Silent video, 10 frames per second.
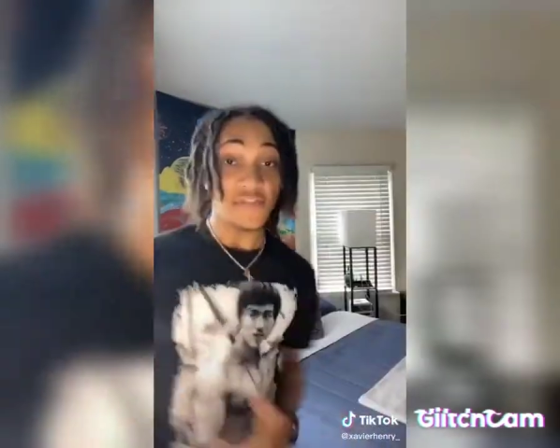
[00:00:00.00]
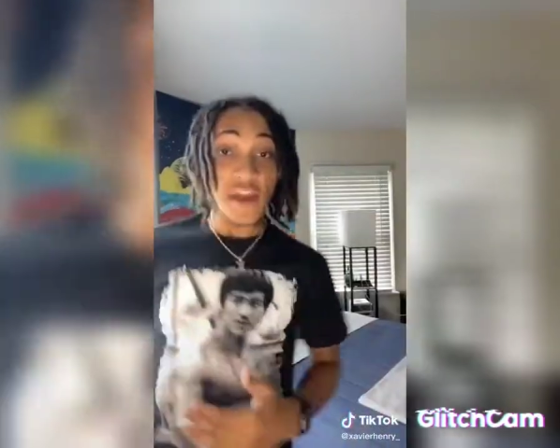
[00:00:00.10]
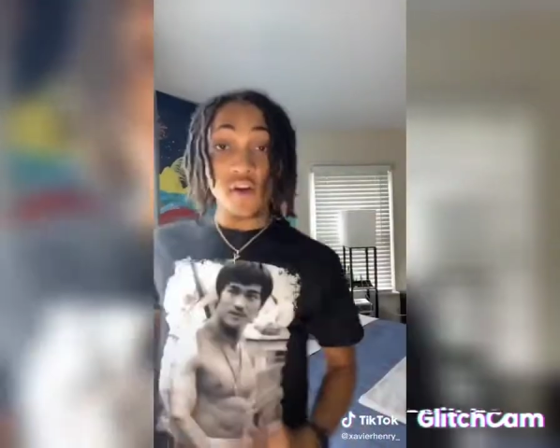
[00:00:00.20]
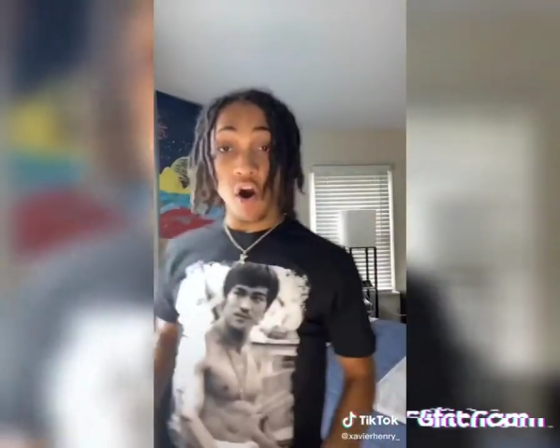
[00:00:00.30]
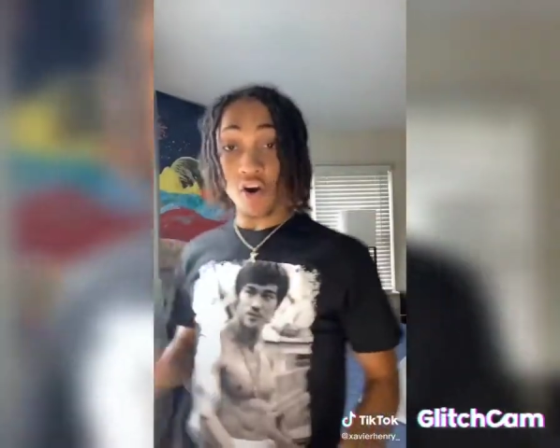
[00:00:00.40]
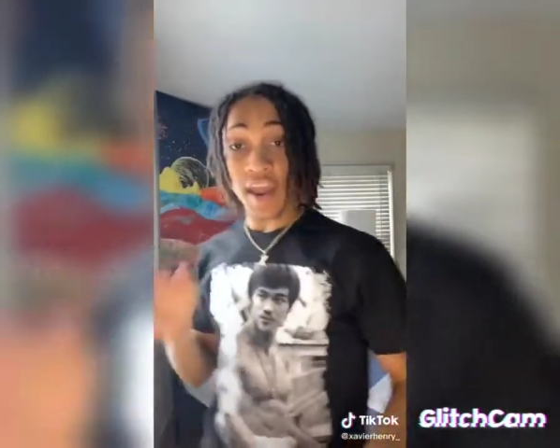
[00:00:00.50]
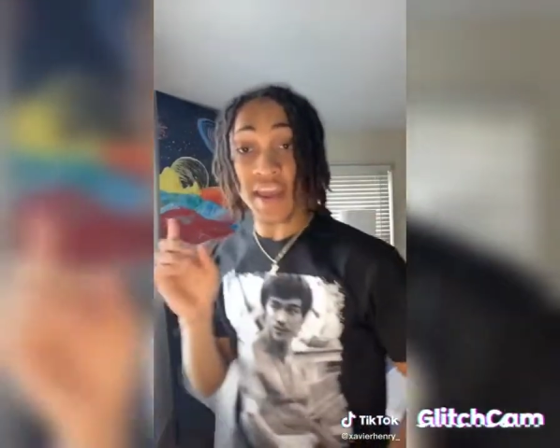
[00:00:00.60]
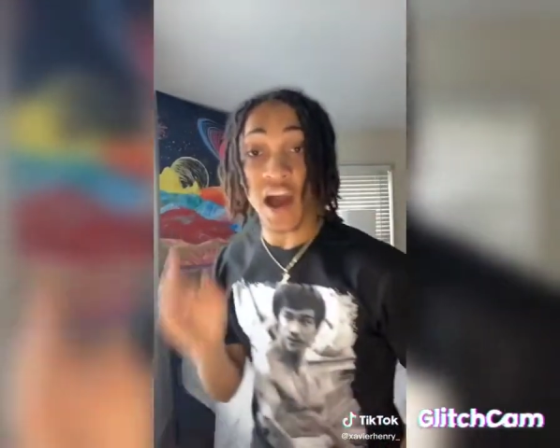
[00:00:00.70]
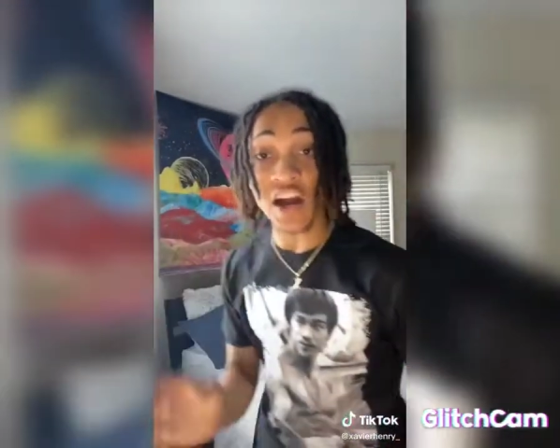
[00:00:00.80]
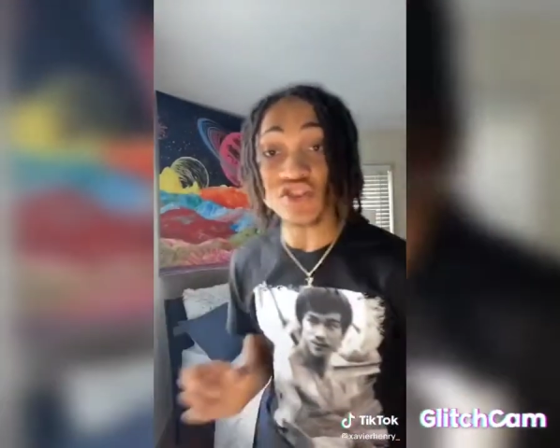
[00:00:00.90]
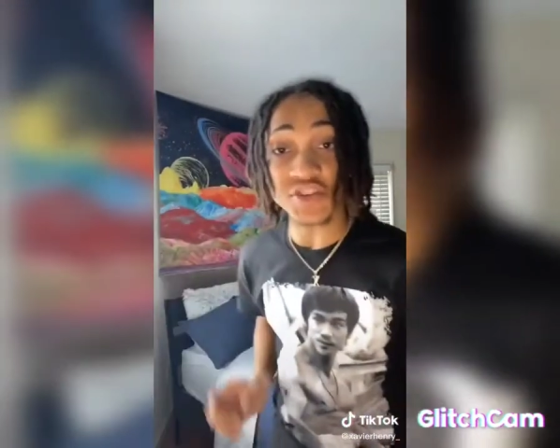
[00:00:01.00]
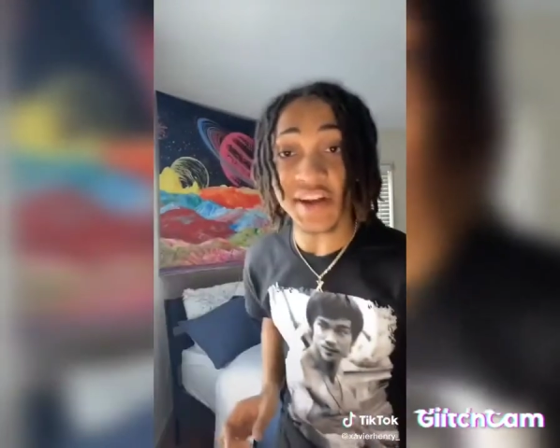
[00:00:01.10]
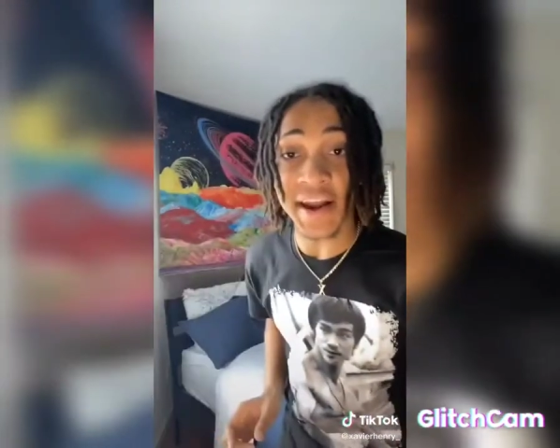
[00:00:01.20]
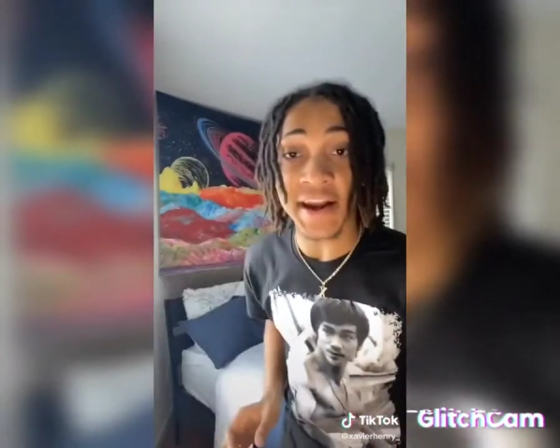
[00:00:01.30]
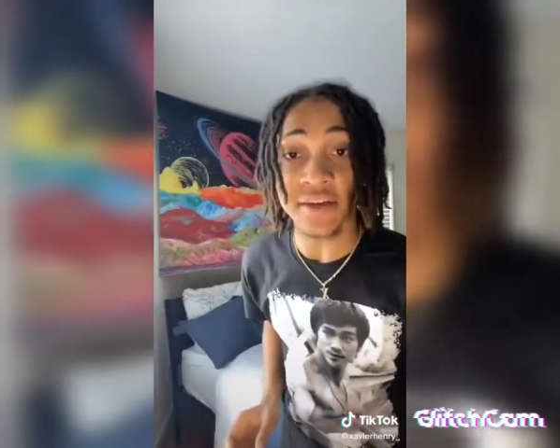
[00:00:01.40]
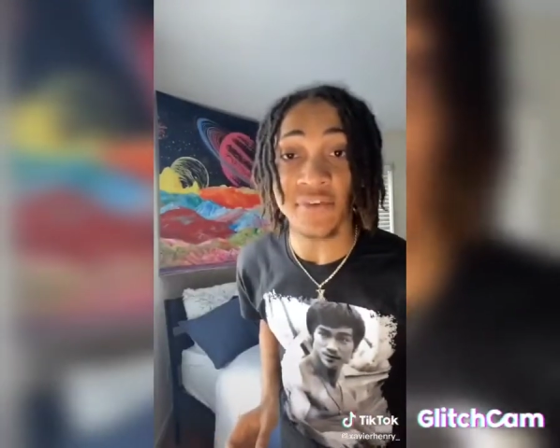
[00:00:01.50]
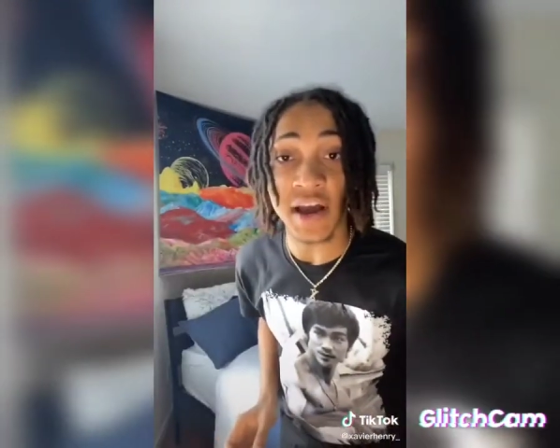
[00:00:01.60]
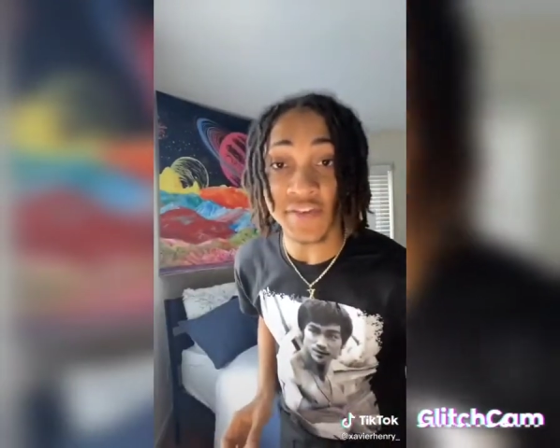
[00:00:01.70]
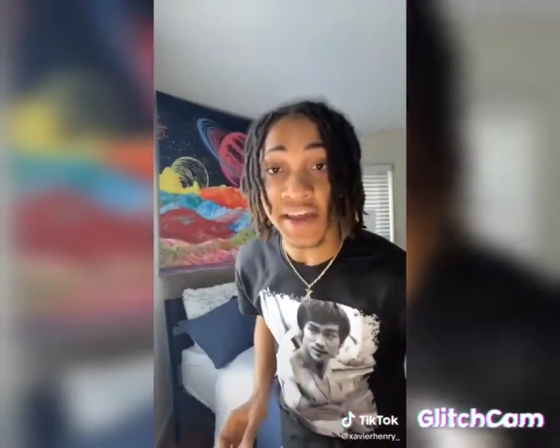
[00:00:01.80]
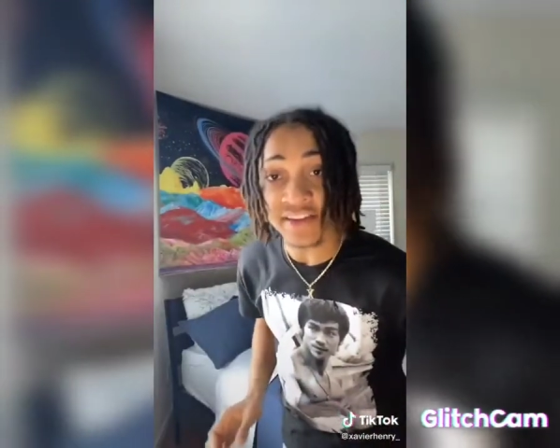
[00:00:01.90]
there are
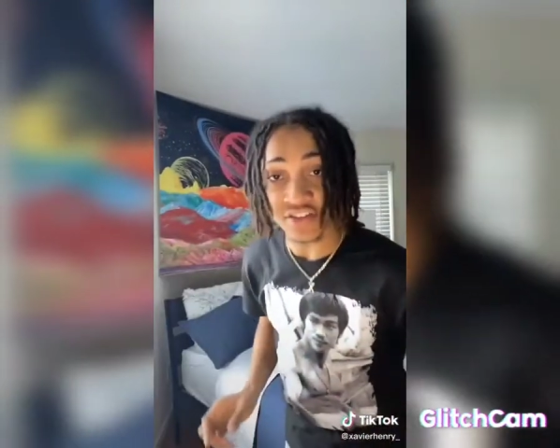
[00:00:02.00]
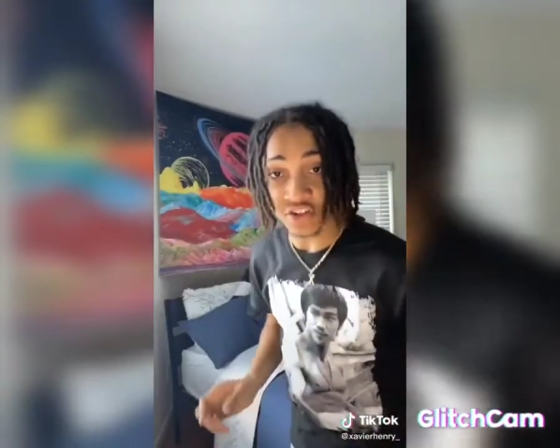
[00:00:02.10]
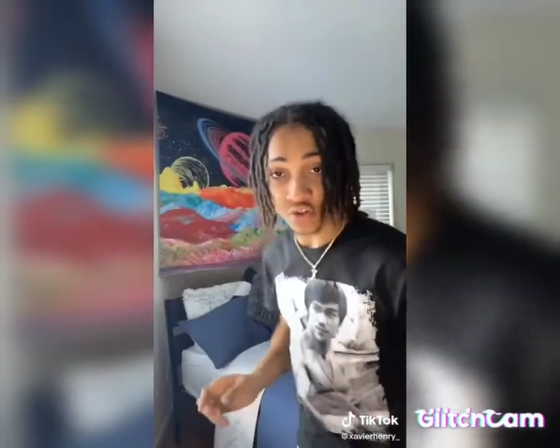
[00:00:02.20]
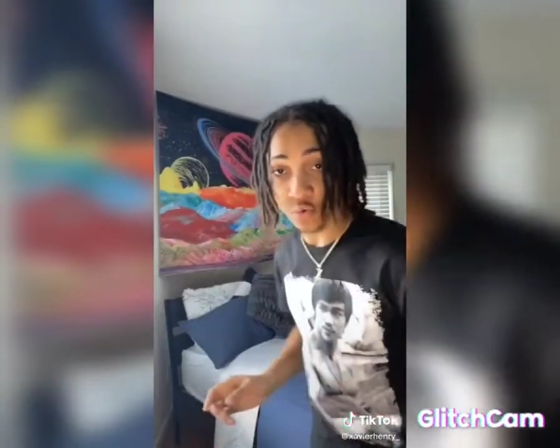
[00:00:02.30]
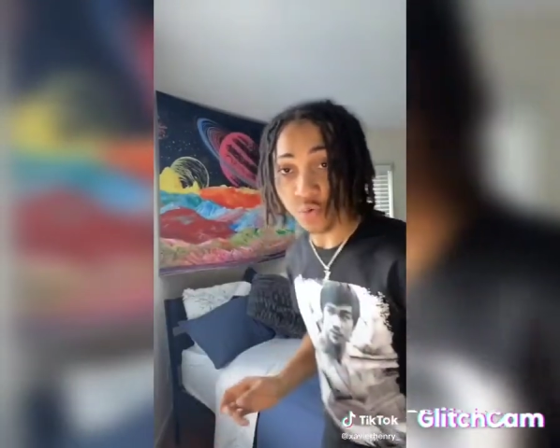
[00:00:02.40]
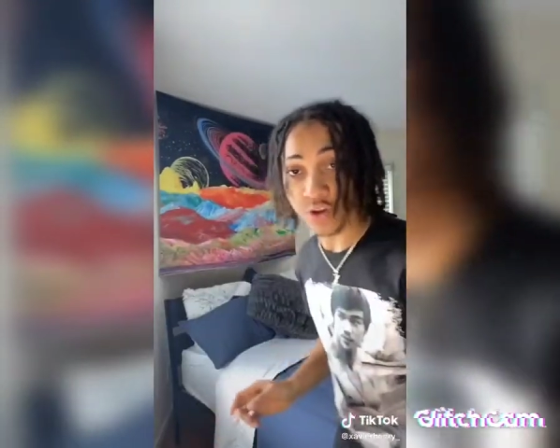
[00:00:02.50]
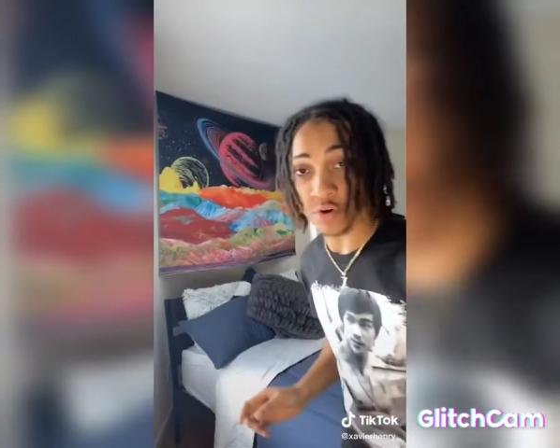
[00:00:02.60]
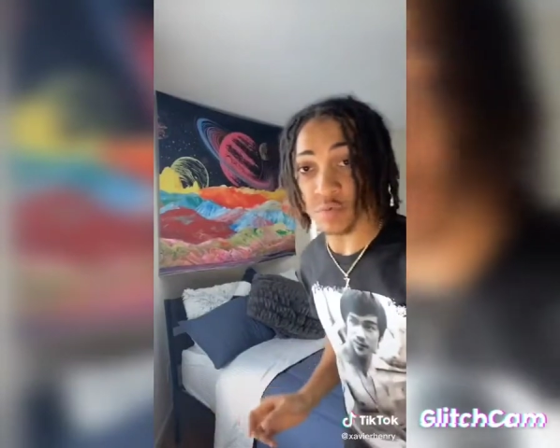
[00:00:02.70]
185 days in the school year,